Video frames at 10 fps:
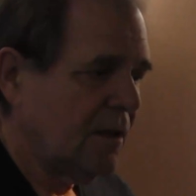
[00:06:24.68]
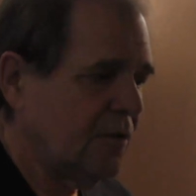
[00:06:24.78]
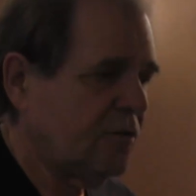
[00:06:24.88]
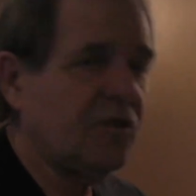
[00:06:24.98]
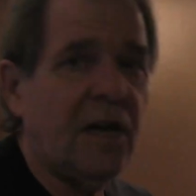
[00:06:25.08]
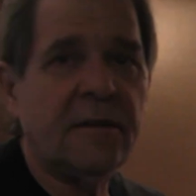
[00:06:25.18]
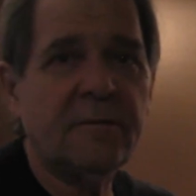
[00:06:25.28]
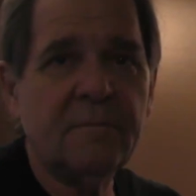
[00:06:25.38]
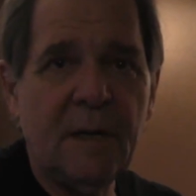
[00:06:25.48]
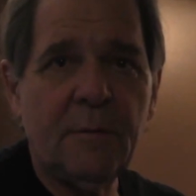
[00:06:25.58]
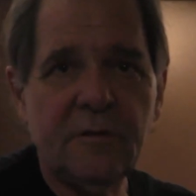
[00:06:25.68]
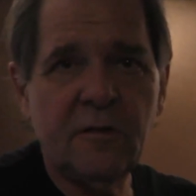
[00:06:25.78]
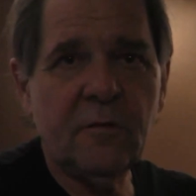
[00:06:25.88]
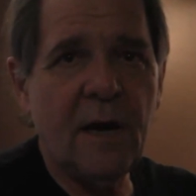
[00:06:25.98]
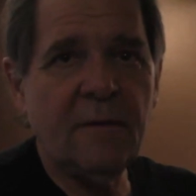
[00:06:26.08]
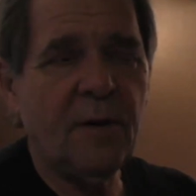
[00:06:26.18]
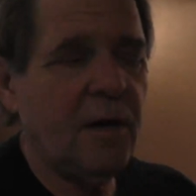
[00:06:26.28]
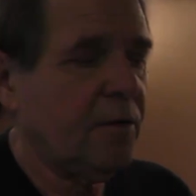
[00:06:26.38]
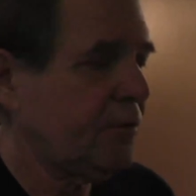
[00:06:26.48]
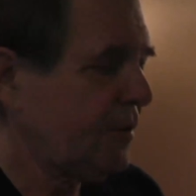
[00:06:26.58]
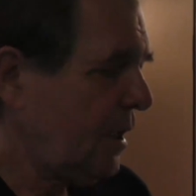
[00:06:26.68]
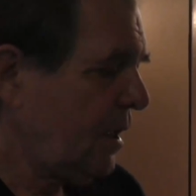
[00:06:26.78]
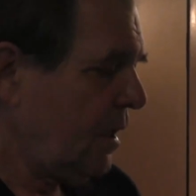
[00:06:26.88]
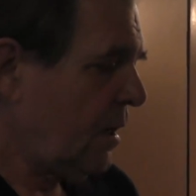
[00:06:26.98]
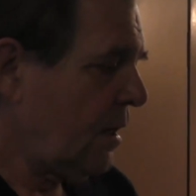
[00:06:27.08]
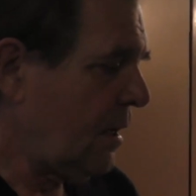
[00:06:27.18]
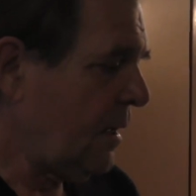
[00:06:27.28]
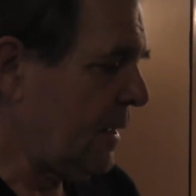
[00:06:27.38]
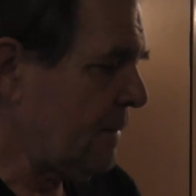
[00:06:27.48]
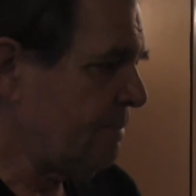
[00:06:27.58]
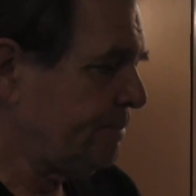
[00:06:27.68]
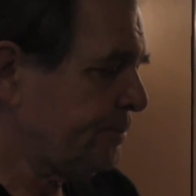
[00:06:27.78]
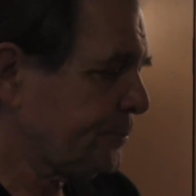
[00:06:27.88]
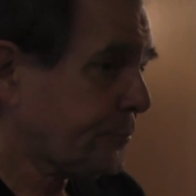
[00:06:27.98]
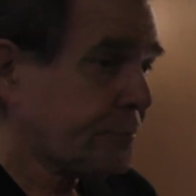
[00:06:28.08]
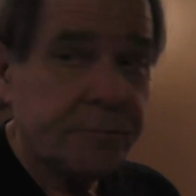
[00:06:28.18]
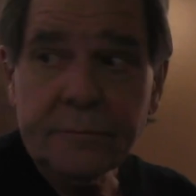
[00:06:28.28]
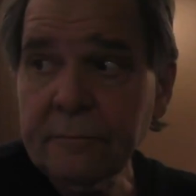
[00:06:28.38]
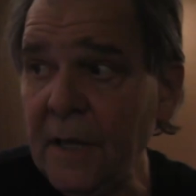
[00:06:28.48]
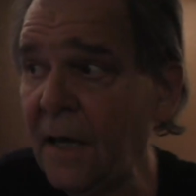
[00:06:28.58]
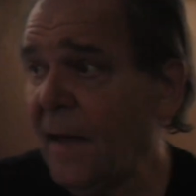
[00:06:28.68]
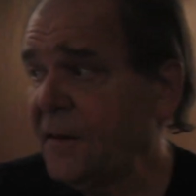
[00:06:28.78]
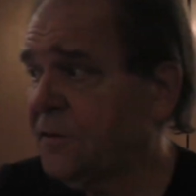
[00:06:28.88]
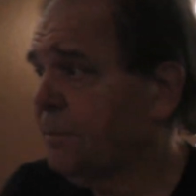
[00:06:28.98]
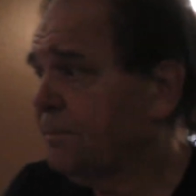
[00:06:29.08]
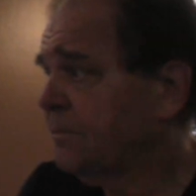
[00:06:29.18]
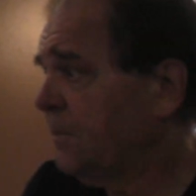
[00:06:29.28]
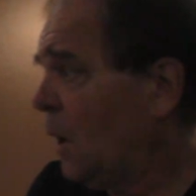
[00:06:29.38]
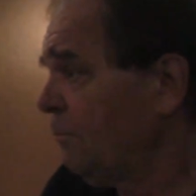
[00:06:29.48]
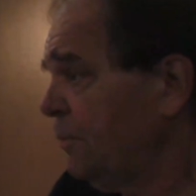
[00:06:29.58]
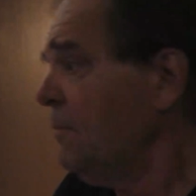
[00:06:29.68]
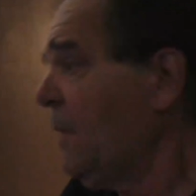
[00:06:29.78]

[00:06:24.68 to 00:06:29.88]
son. That was his grandfather's. And that's, you know, pretty